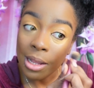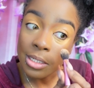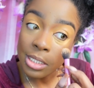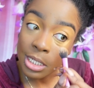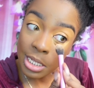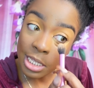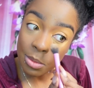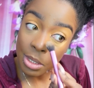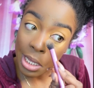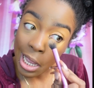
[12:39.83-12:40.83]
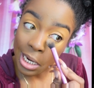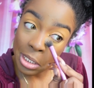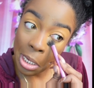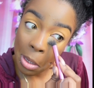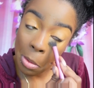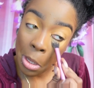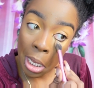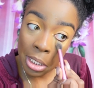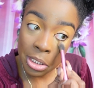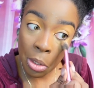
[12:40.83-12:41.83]
she gives me the Cash App.
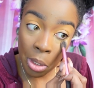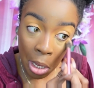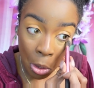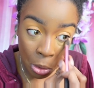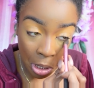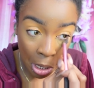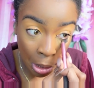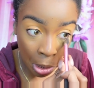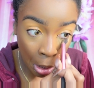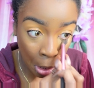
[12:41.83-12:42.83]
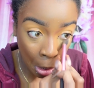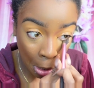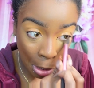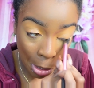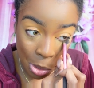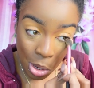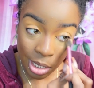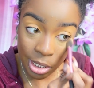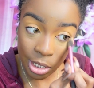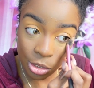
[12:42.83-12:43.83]
I said, okay, hold on.
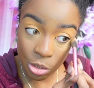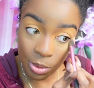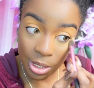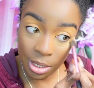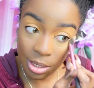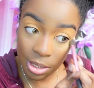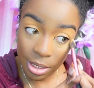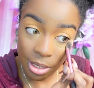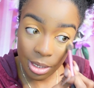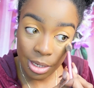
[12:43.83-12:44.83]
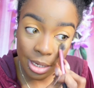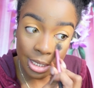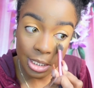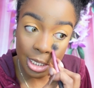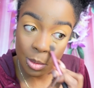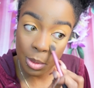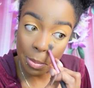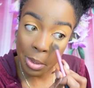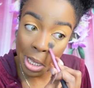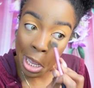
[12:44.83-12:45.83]
I didn't do it. Then she hits me
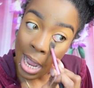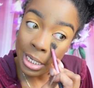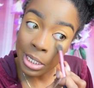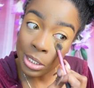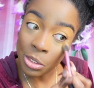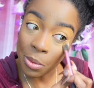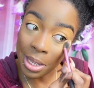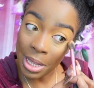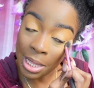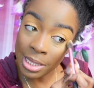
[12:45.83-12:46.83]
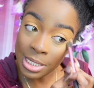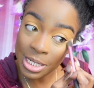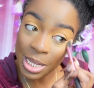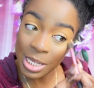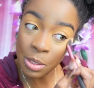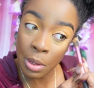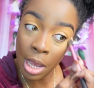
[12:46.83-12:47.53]
up again. I didn't do it. Then she hits me